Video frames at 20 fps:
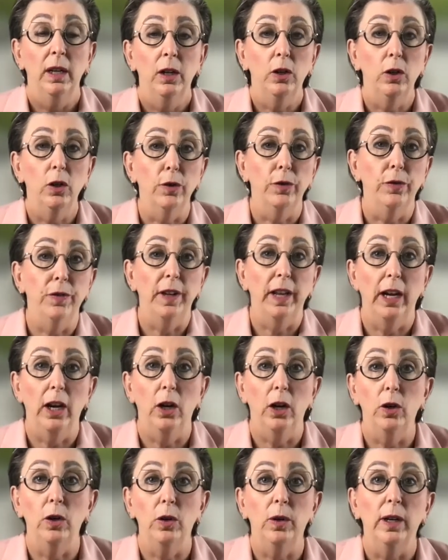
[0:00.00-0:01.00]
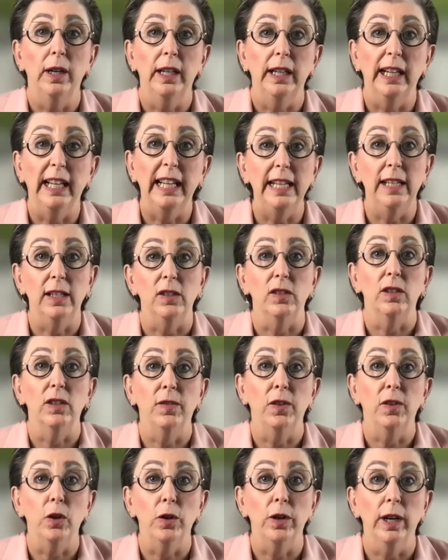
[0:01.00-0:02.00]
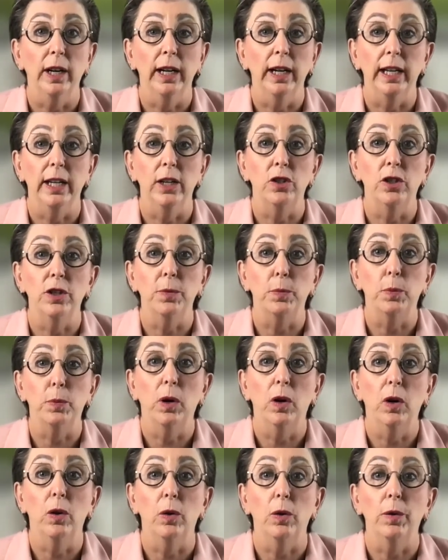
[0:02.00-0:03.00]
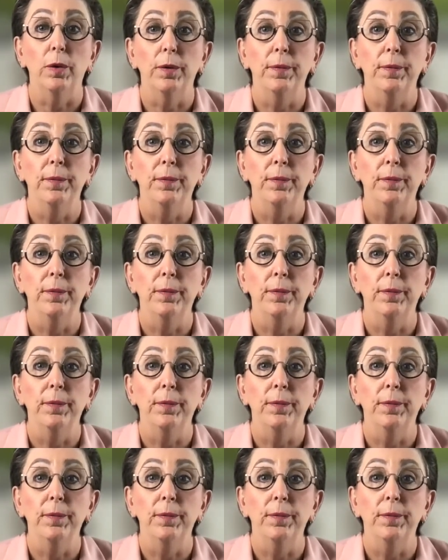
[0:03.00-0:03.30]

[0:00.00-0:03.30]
your fellow leaders if you're in a leadership role?